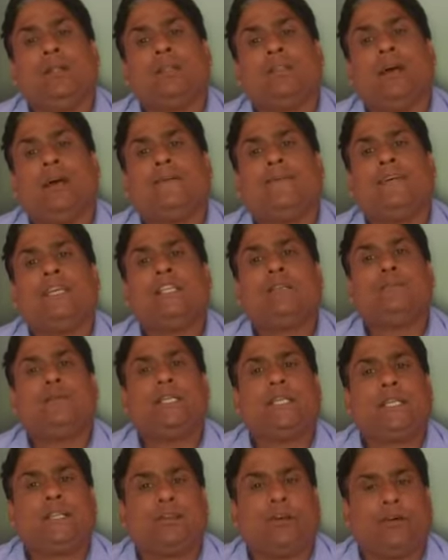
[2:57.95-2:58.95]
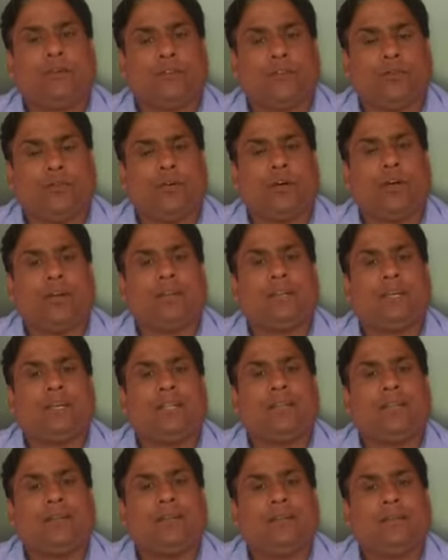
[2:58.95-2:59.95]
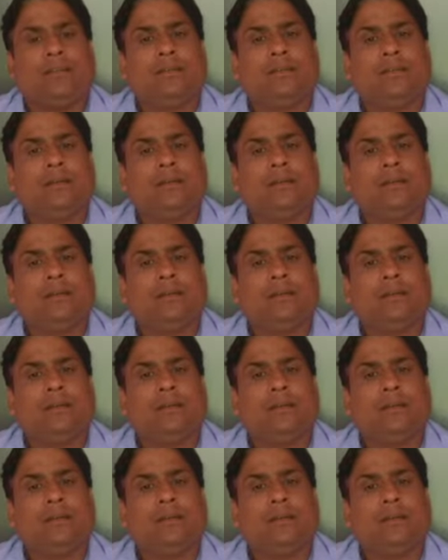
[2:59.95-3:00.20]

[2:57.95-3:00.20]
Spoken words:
the availability of the water,